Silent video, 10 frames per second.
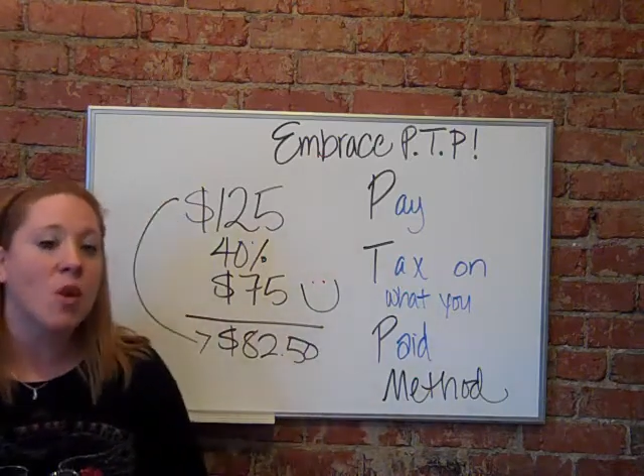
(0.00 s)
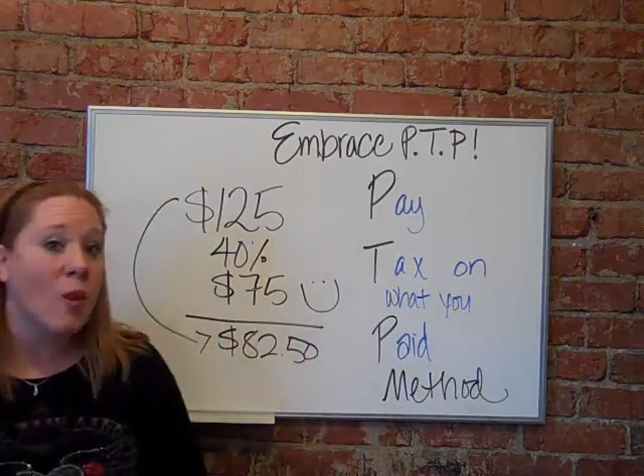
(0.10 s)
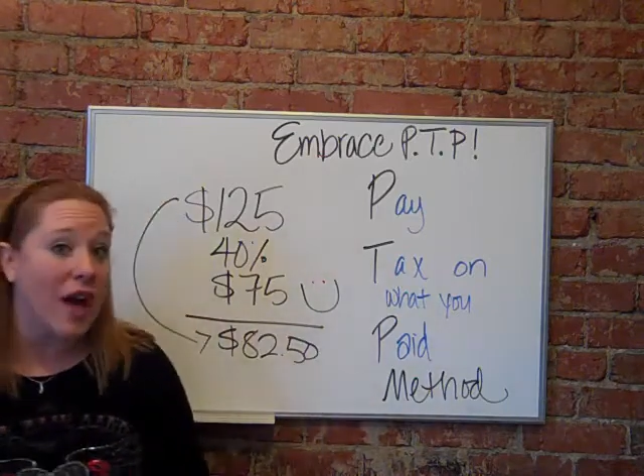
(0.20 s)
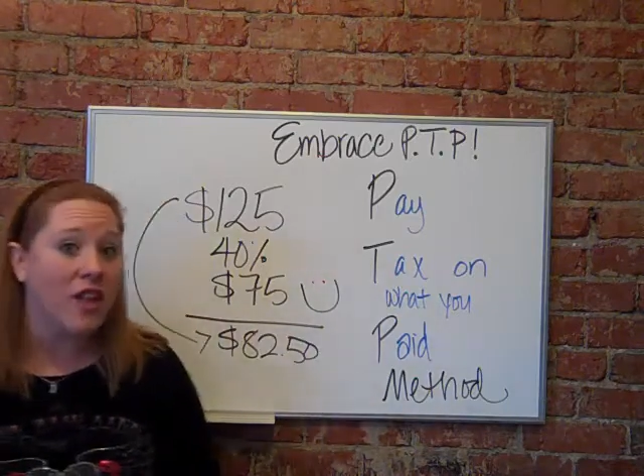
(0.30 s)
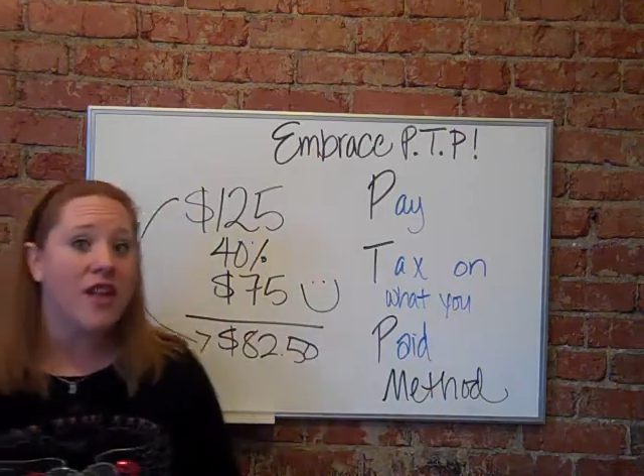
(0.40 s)

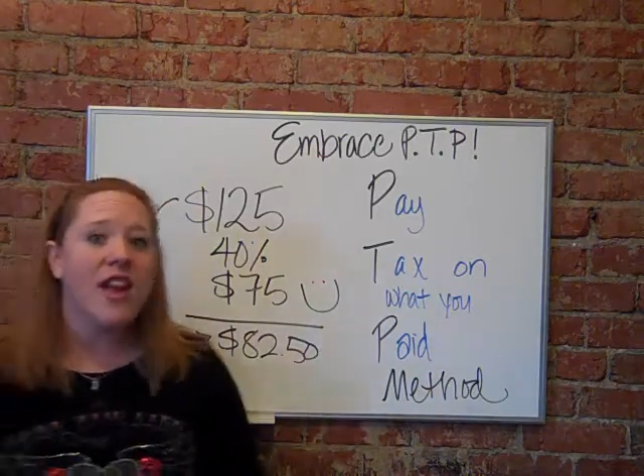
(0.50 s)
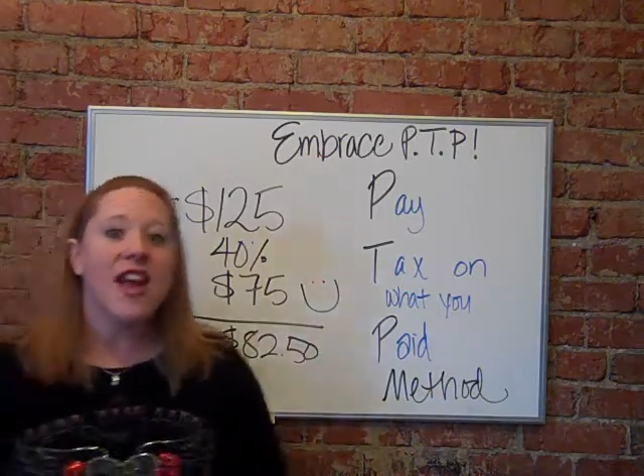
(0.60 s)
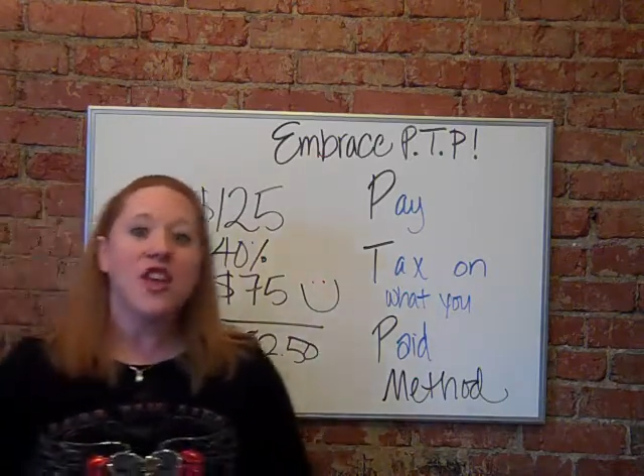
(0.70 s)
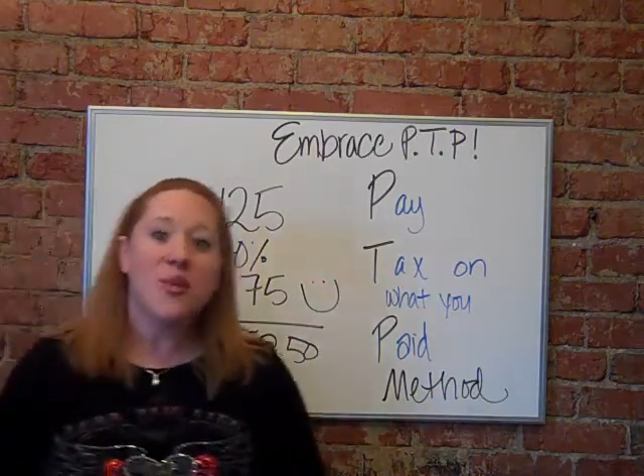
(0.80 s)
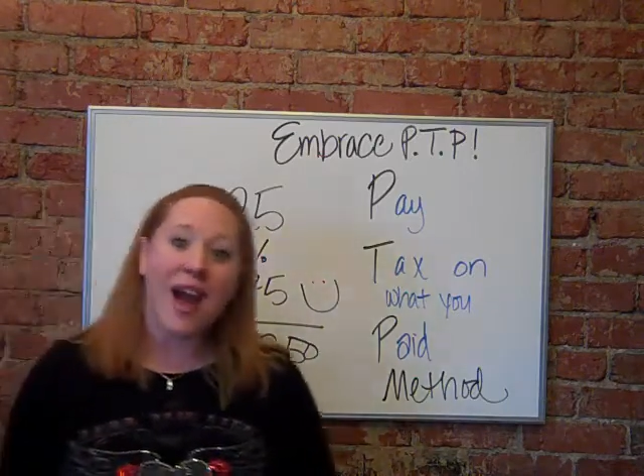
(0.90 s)
Well,
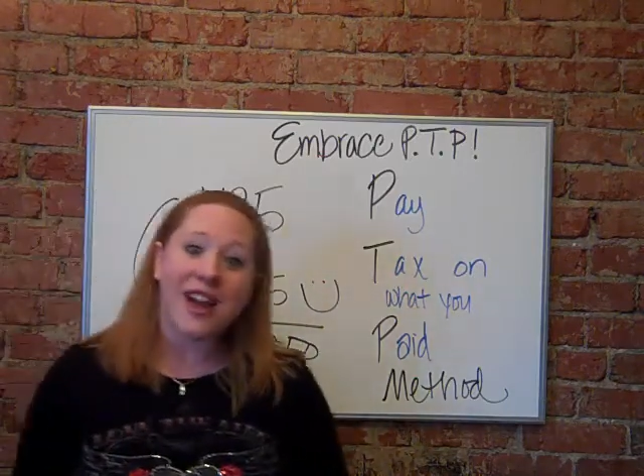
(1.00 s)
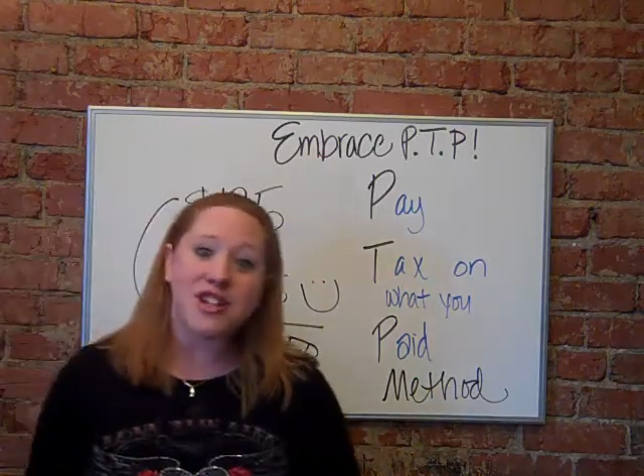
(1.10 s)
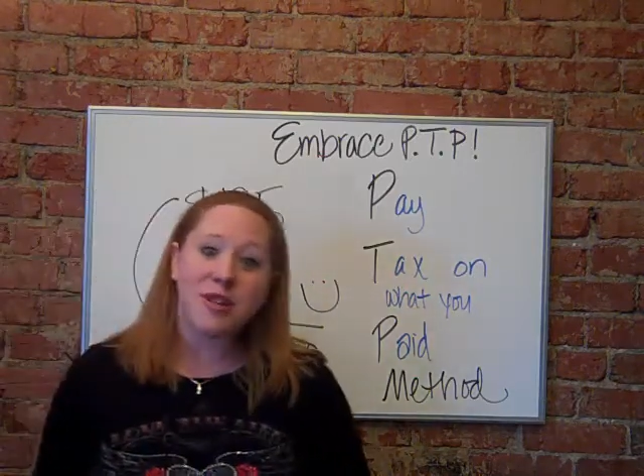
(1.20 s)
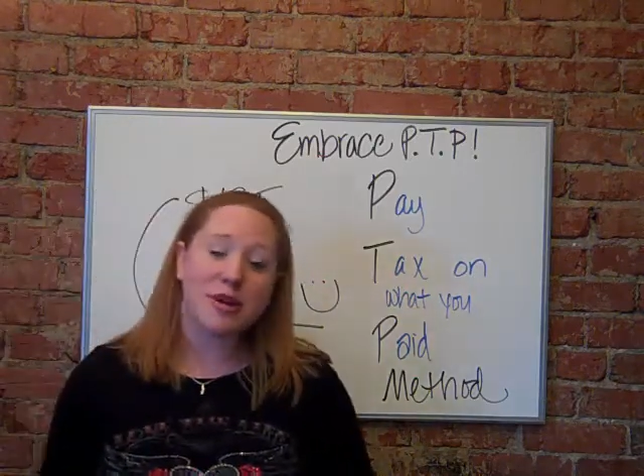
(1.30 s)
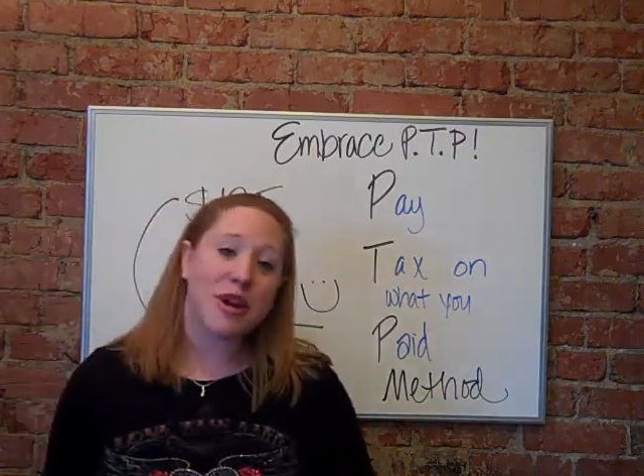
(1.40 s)
you
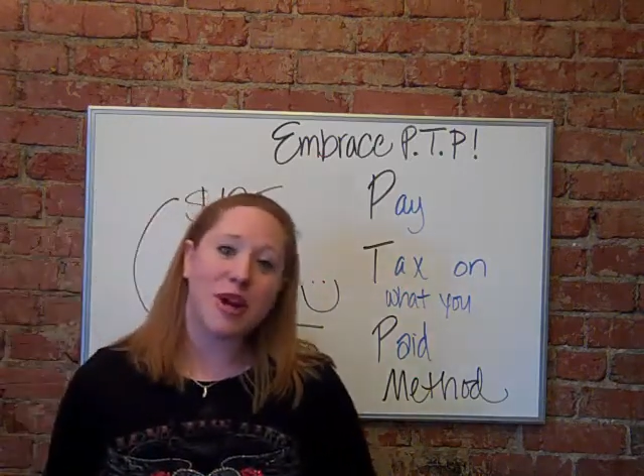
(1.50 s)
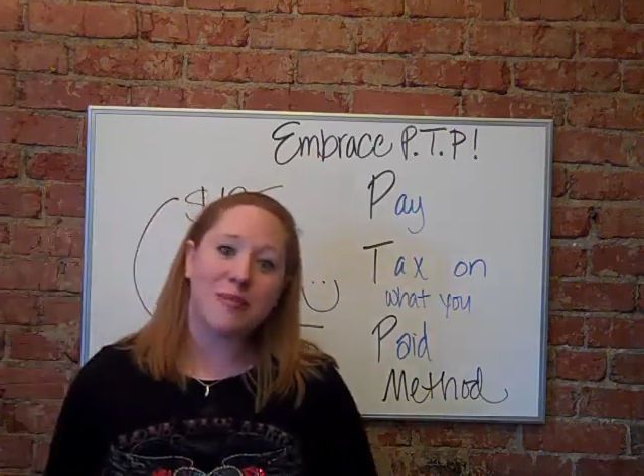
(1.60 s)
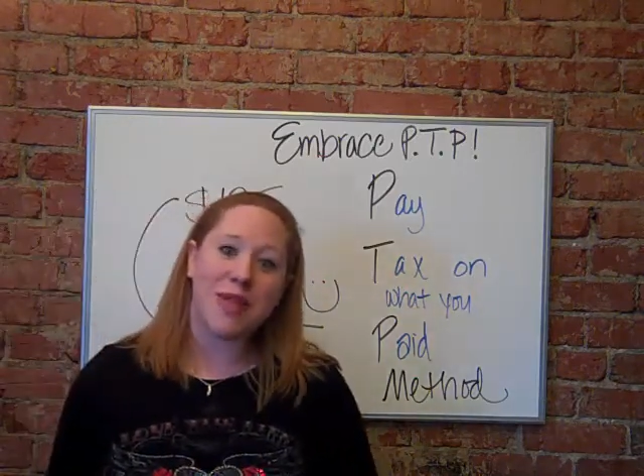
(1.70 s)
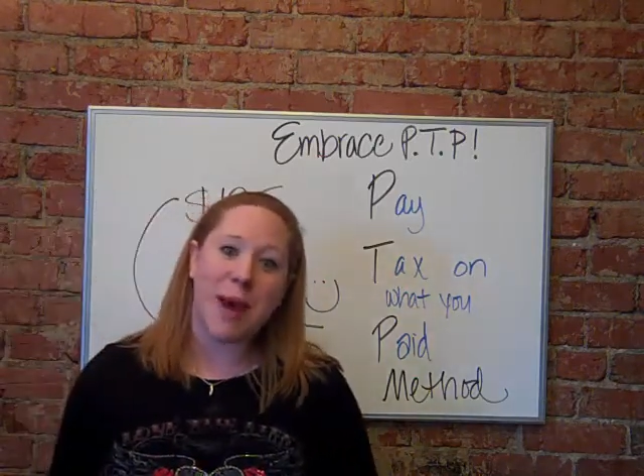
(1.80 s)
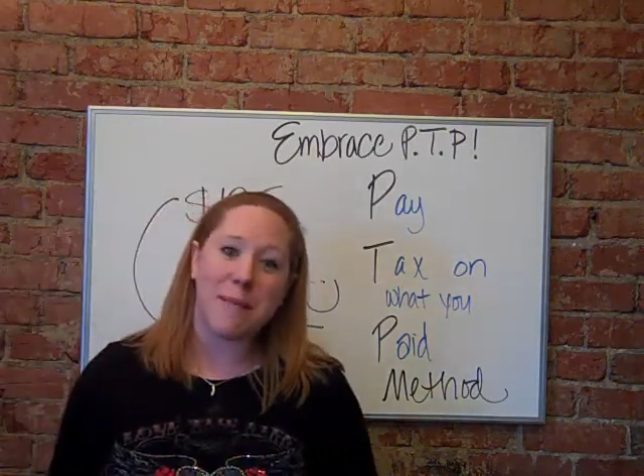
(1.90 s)
actually
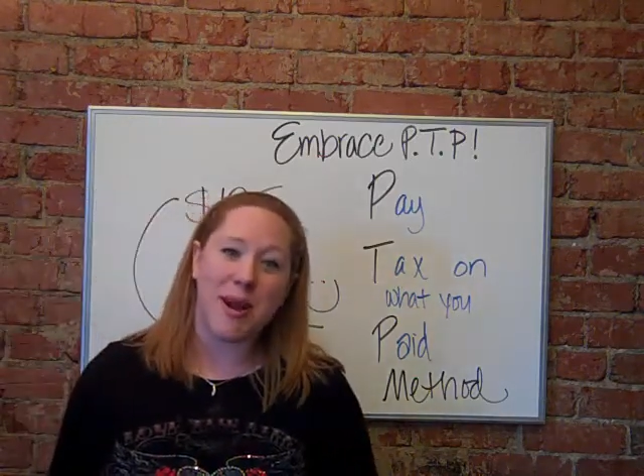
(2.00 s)
recoup that